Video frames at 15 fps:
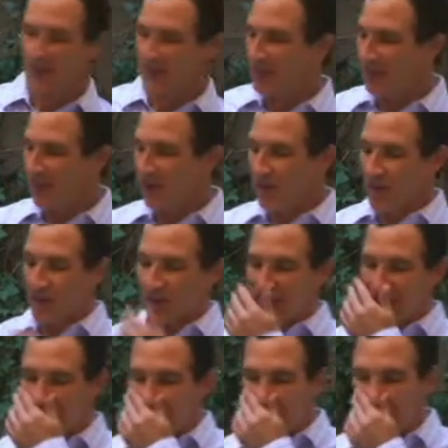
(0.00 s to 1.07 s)
So in a
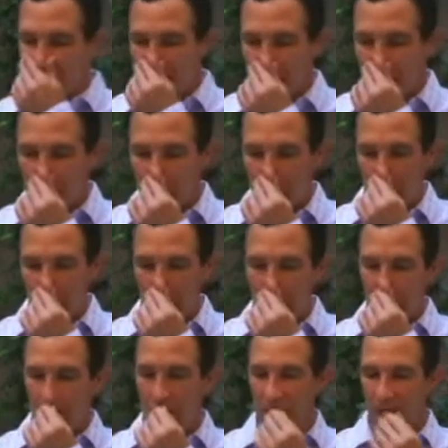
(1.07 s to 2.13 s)
study done
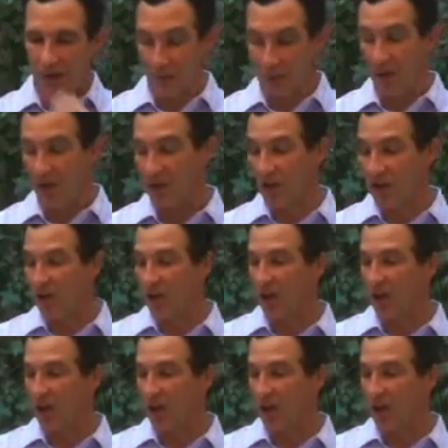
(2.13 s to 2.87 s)
in a book